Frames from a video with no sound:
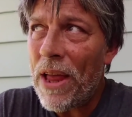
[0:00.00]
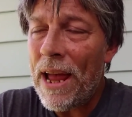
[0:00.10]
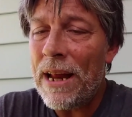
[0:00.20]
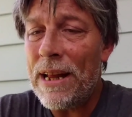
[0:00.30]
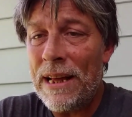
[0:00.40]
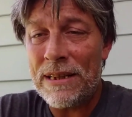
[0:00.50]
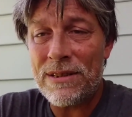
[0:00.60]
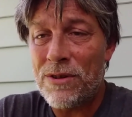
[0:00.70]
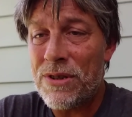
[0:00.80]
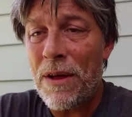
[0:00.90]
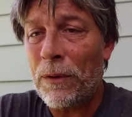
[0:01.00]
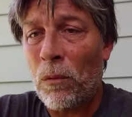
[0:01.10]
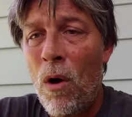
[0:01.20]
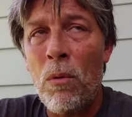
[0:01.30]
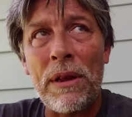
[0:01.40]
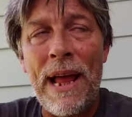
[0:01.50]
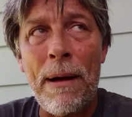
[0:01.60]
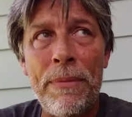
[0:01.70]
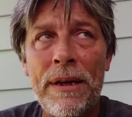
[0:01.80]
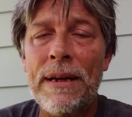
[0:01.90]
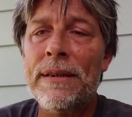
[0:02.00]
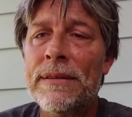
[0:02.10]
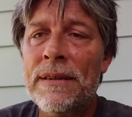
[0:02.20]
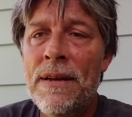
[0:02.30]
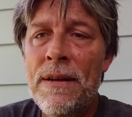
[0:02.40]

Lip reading: And there's nothing wrong with that because,